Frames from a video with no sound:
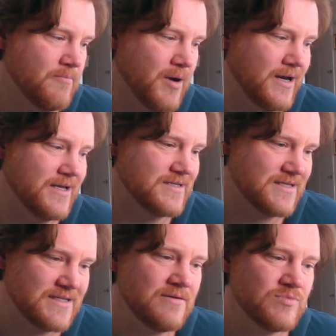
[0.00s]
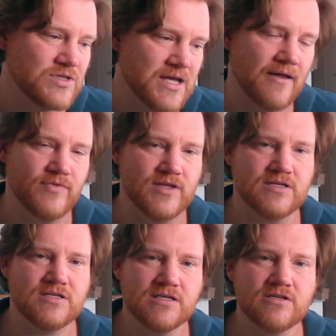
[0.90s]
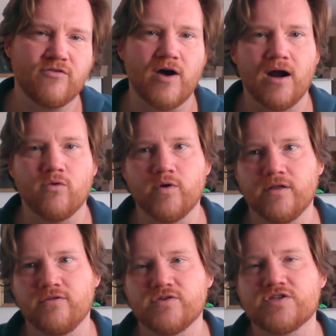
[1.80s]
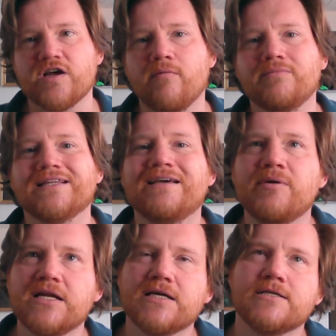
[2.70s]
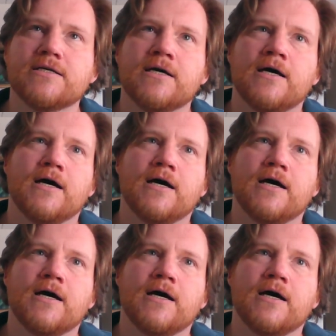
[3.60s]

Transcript: But it seems that this ceasefire with some limited